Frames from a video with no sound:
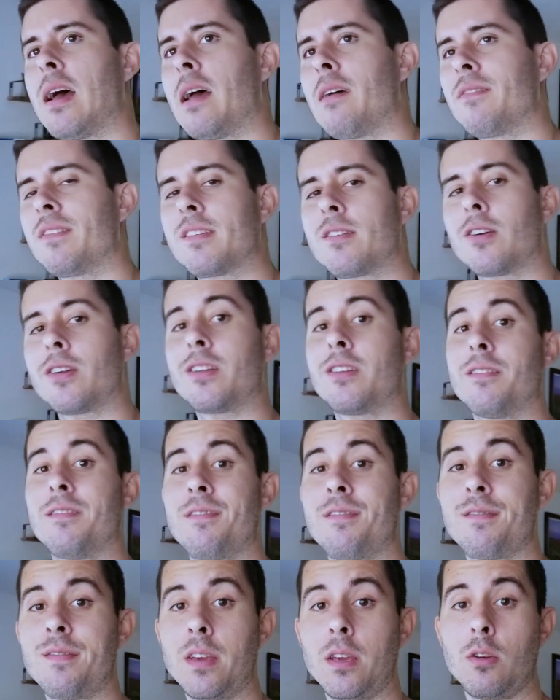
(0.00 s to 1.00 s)
I've started to
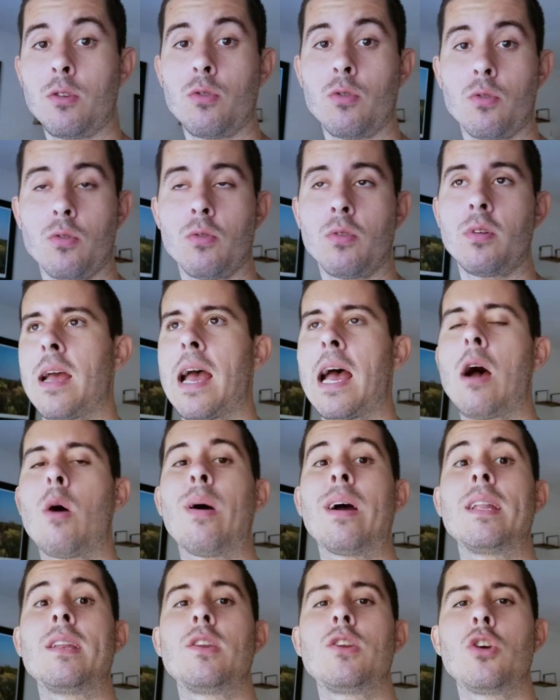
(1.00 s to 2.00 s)
feel how
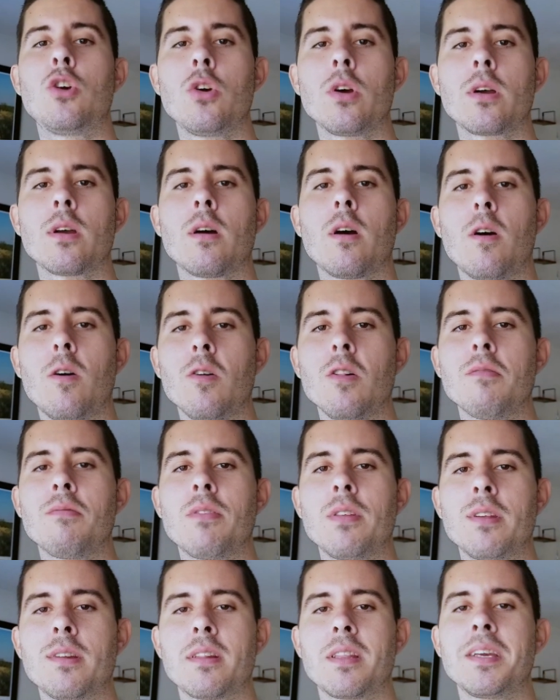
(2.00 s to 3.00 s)
I took all of
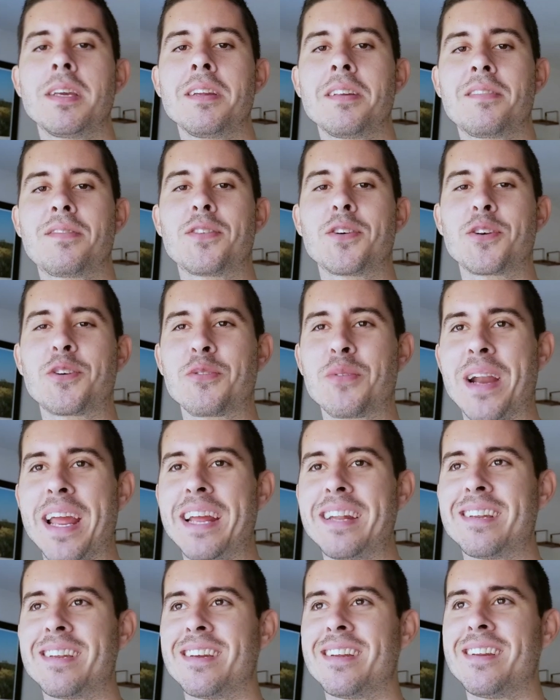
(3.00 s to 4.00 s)
these things for
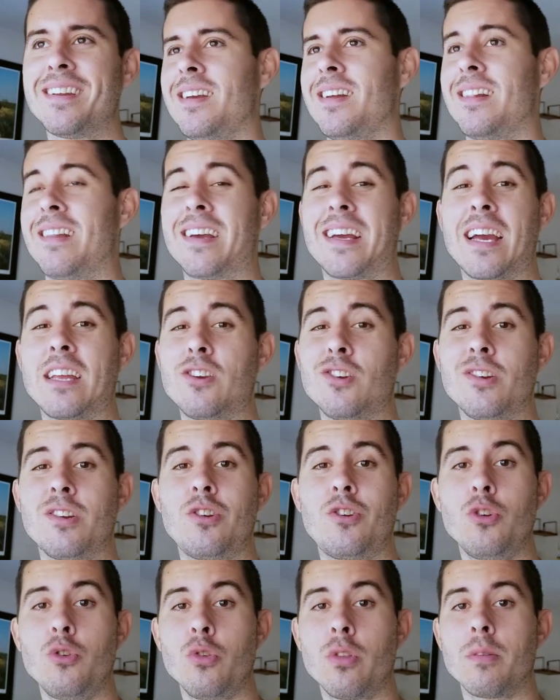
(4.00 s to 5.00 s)
granted. Like, I
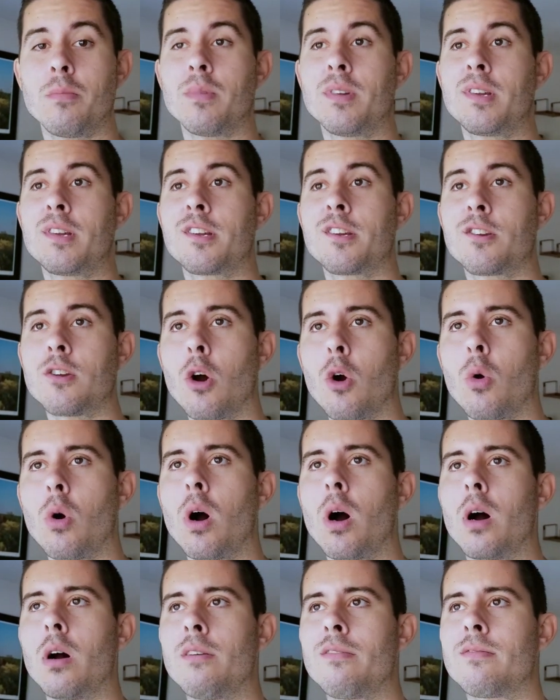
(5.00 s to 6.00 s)
just do them so
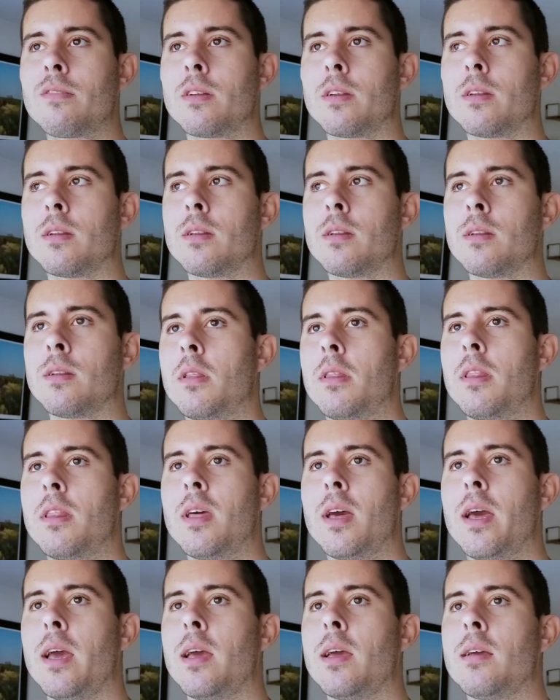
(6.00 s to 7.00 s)
often
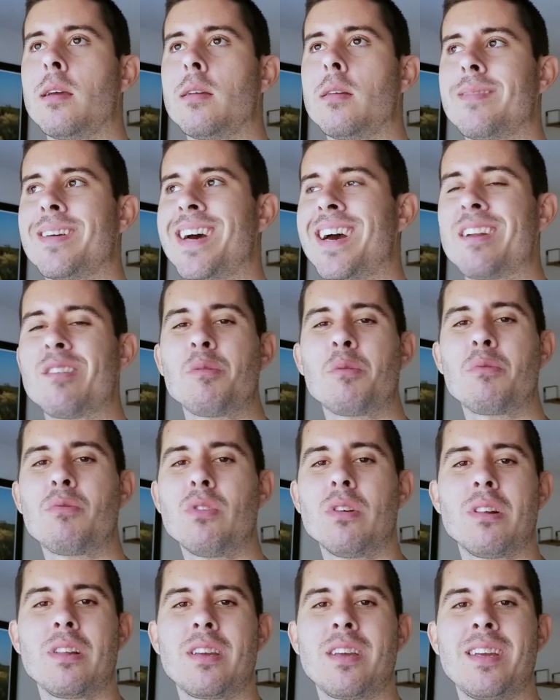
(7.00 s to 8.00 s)
that I don't
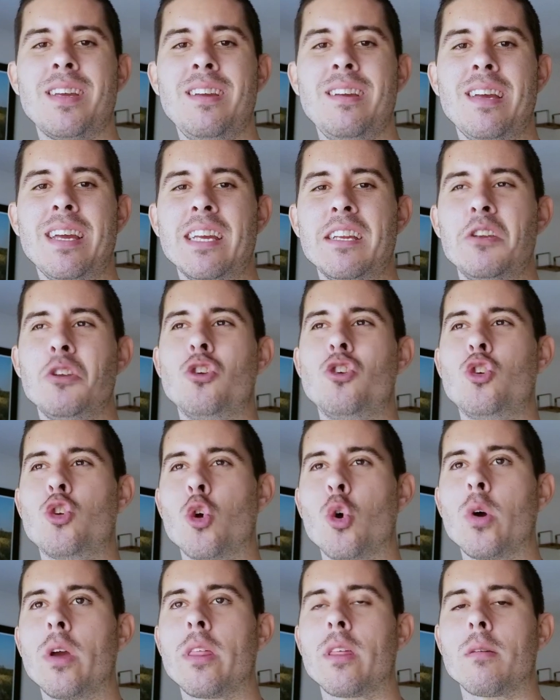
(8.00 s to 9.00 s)
really
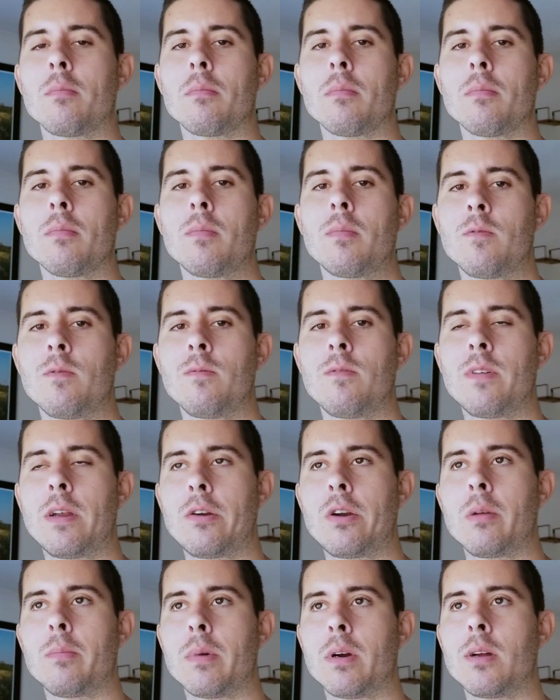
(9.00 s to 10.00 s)
enjoy them
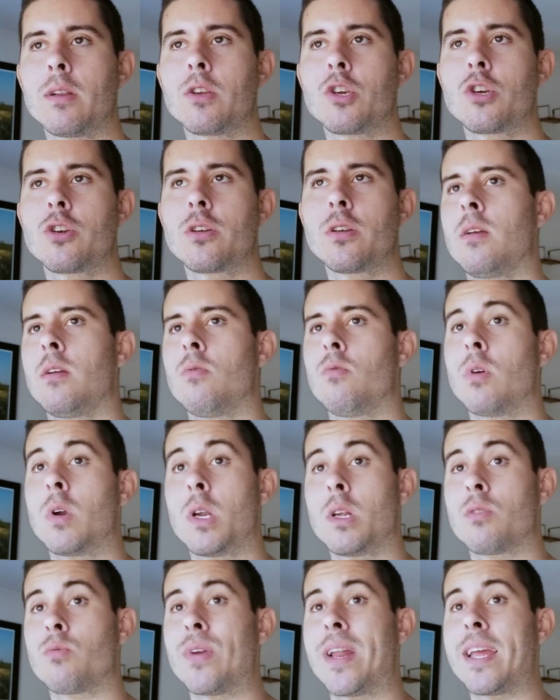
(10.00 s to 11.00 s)
very much.
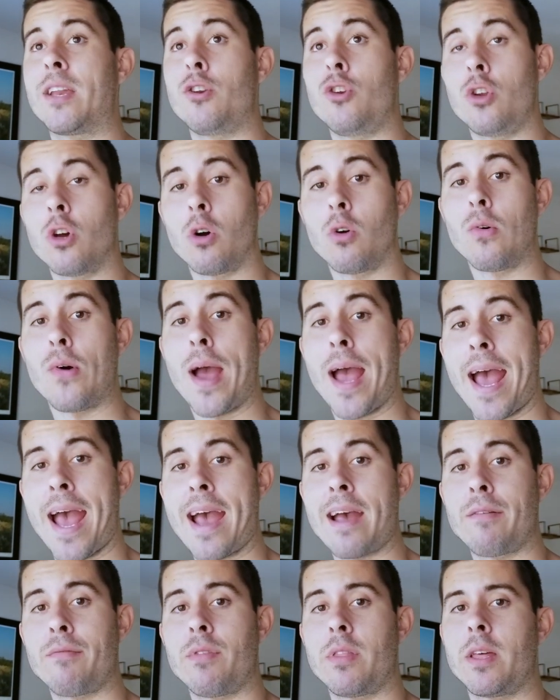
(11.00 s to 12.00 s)
Whereas when I don't
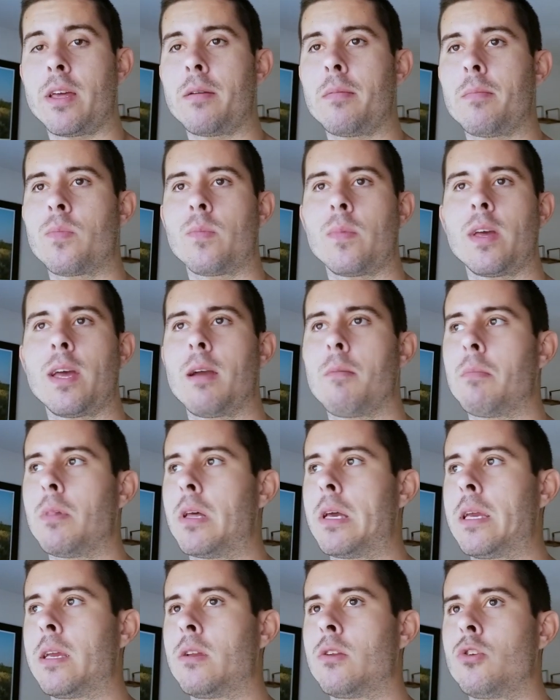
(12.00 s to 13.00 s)
have them, I'm
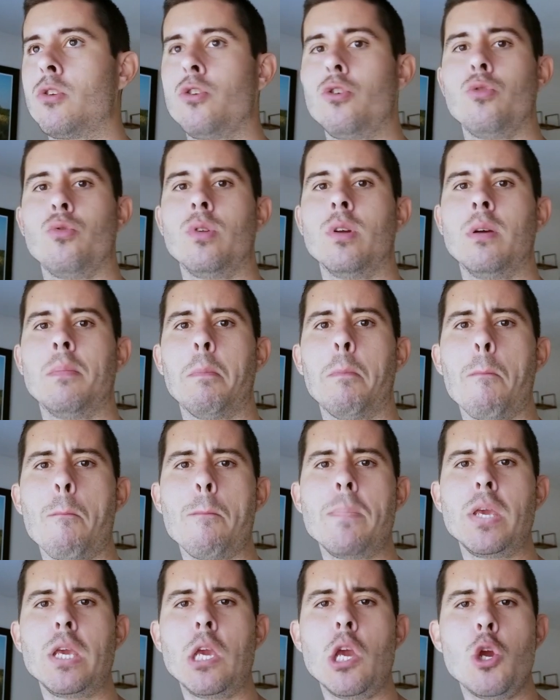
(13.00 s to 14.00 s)
like, dude,
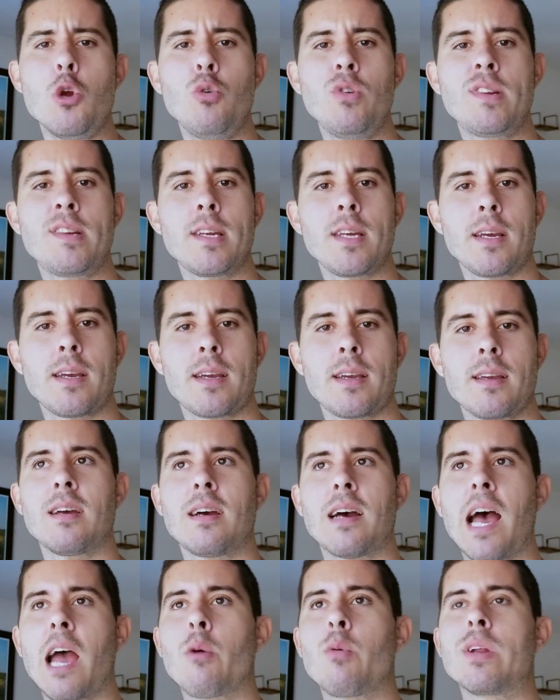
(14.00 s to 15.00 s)
music?
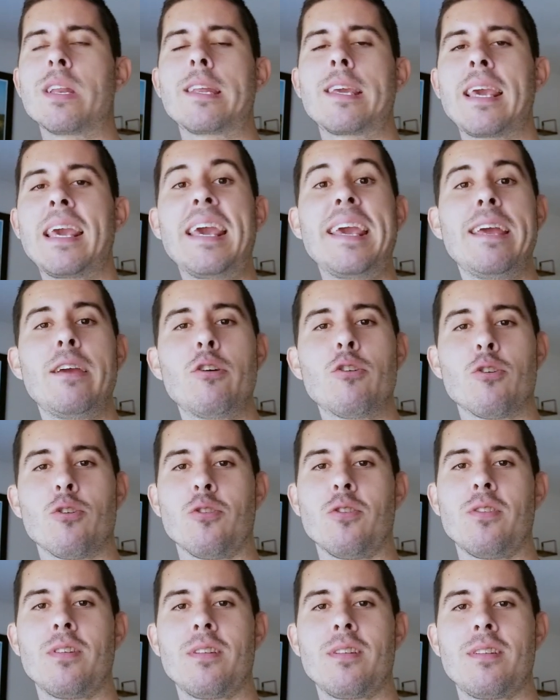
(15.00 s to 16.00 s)
I would kill
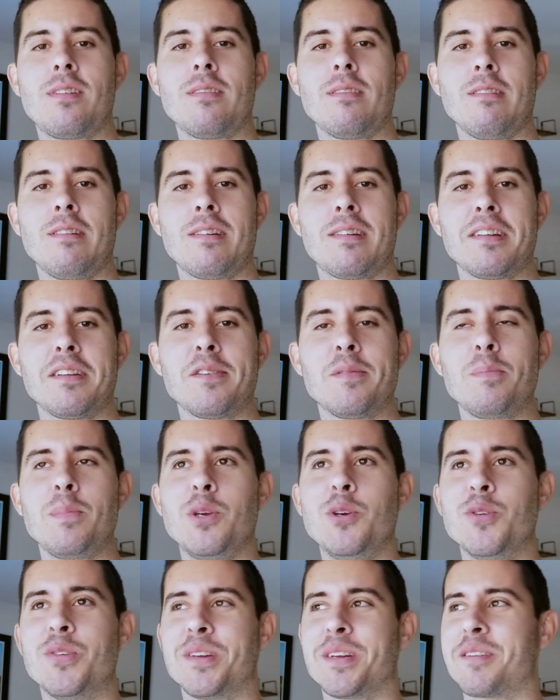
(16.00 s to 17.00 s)
to listen to
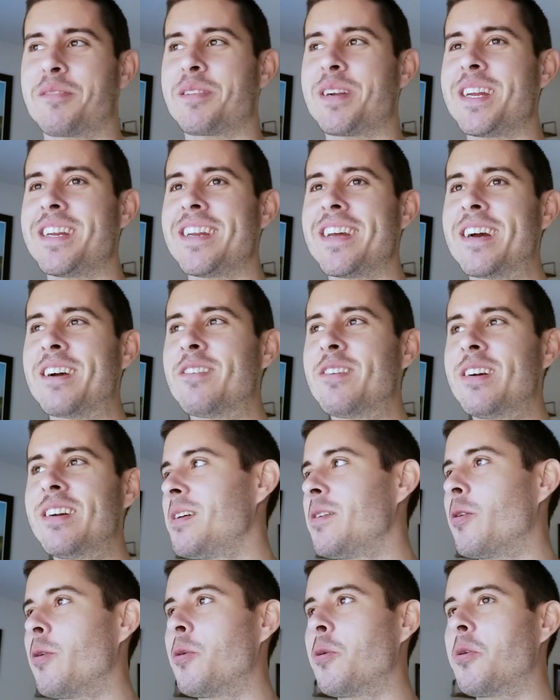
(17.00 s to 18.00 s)
music right now.
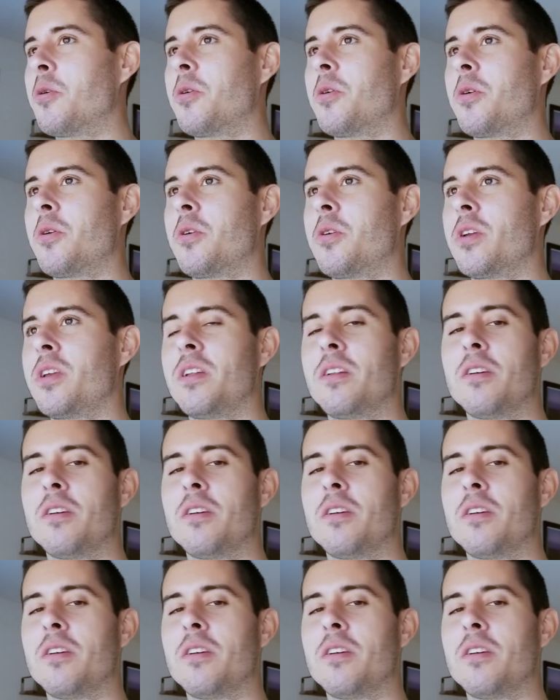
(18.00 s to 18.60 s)
Or, you